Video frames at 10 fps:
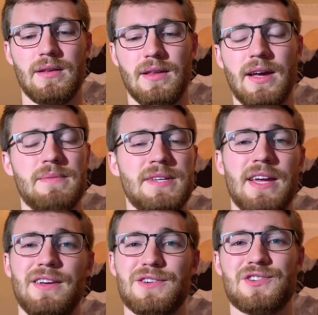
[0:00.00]
Let Him
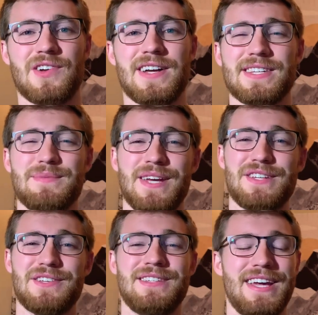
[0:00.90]
take your stress. Let
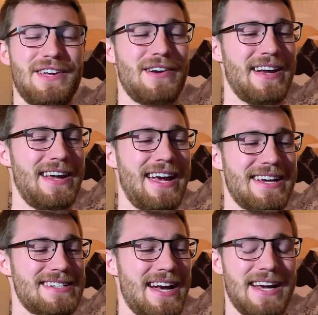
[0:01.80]
Him take your
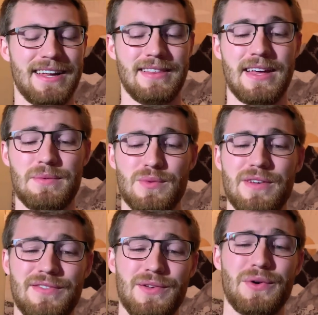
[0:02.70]
anxiety. Let Him
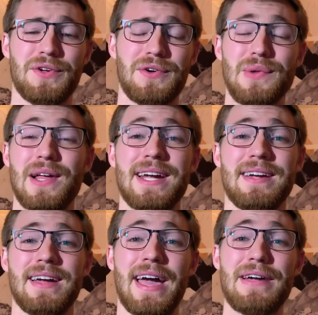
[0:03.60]
refuel your
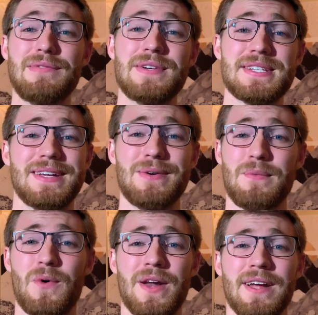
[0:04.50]
light every single
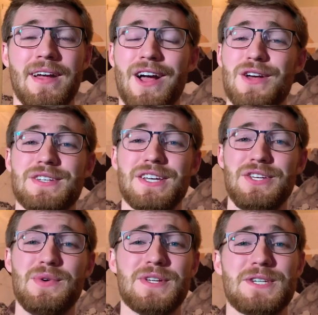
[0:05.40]
morning so that
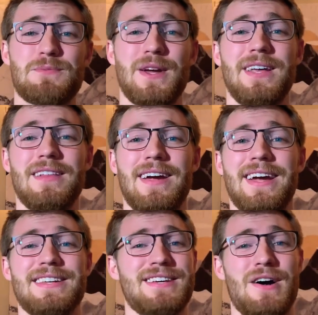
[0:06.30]
you can spread that
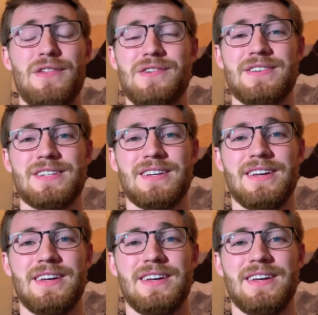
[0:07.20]
light to others.